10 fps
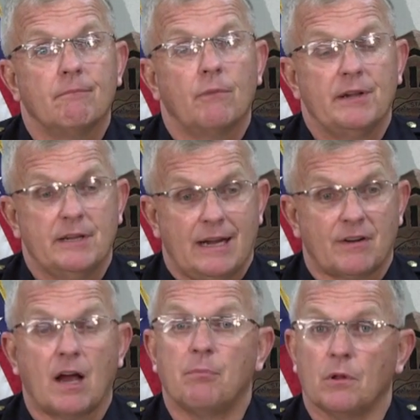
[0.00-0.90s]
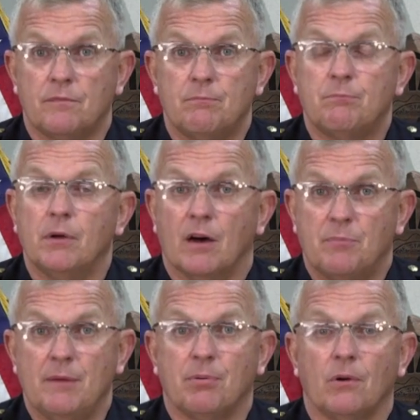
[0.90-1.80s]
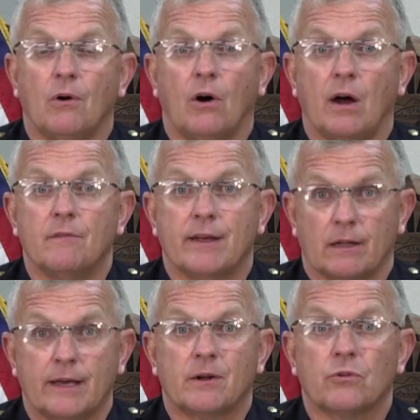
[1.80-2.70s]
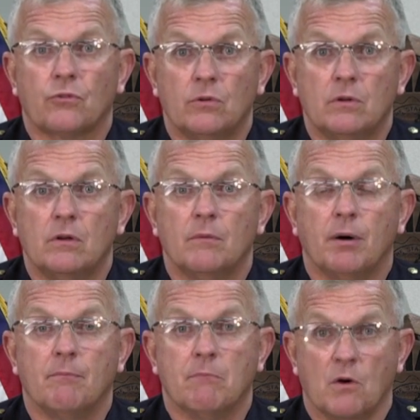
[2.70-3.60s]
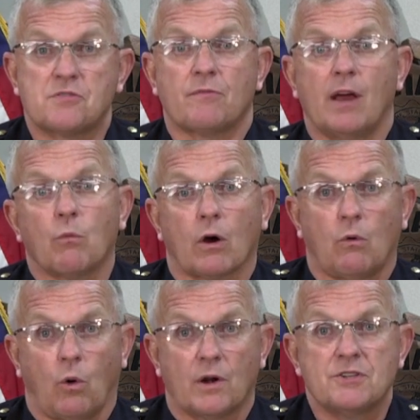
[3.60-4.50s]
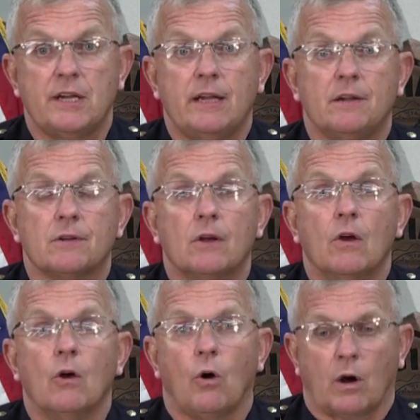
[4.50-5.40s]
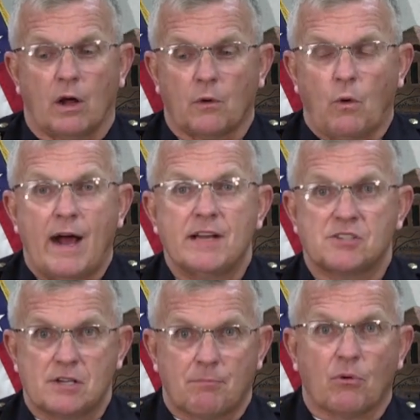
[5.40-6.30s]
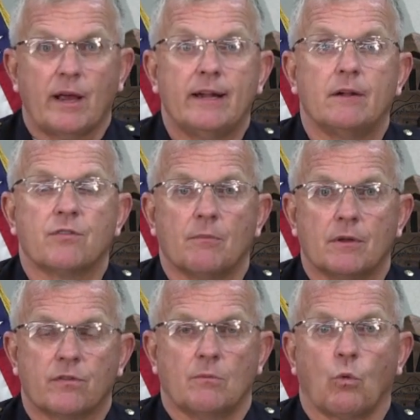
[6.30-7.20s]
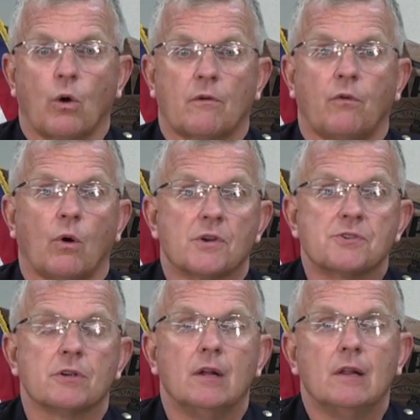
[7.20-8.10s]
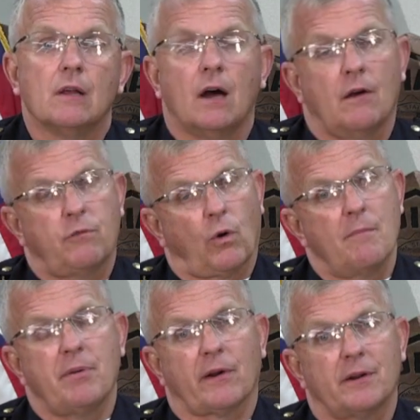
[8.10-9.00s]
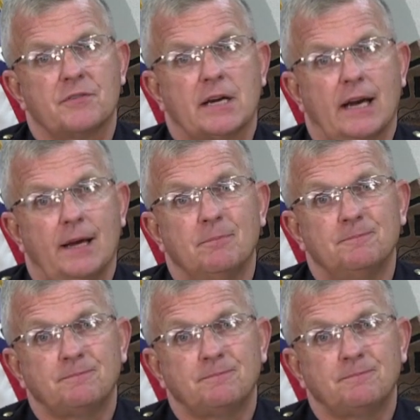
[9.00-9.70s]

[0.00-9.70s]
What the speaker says: We did have a couple of people on ventilators, but most of them were quarantined or otherwise separated from the workforce for a period of time.